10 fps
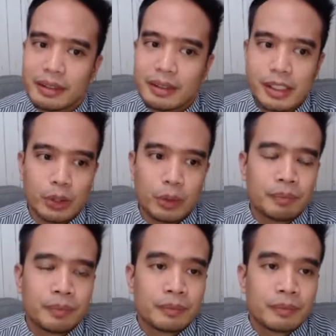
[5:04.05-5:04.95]
So
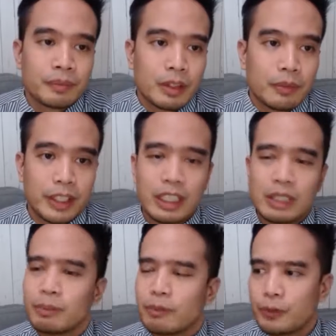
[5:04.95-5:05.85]

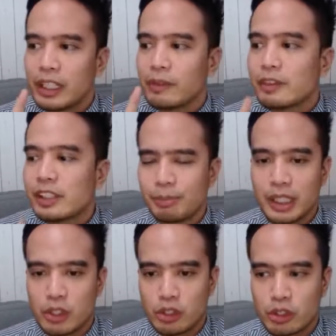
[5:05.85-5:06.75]
freedom of
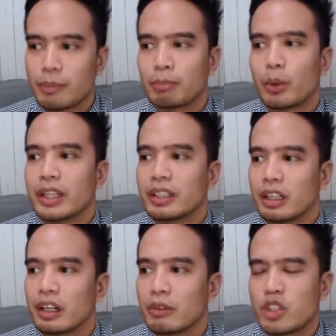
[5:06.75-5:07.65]
speech to the point
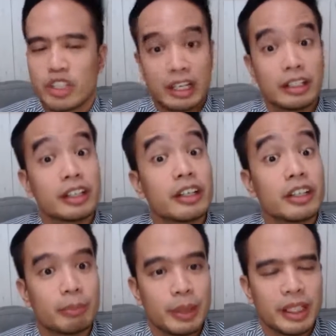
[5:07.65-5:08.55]
of sharing
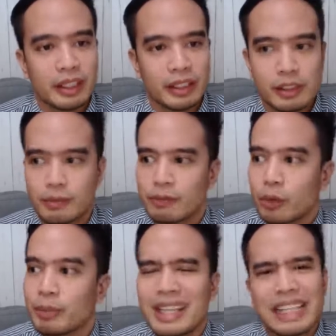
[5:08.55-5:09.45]
your opinions, for
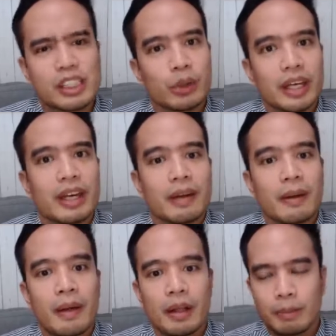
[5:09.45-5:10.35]
me, that's okay.
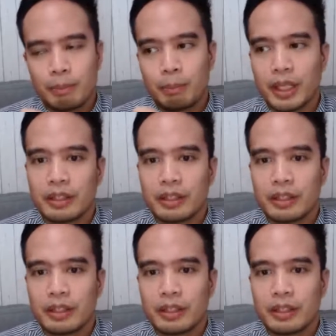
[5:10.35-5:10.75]
But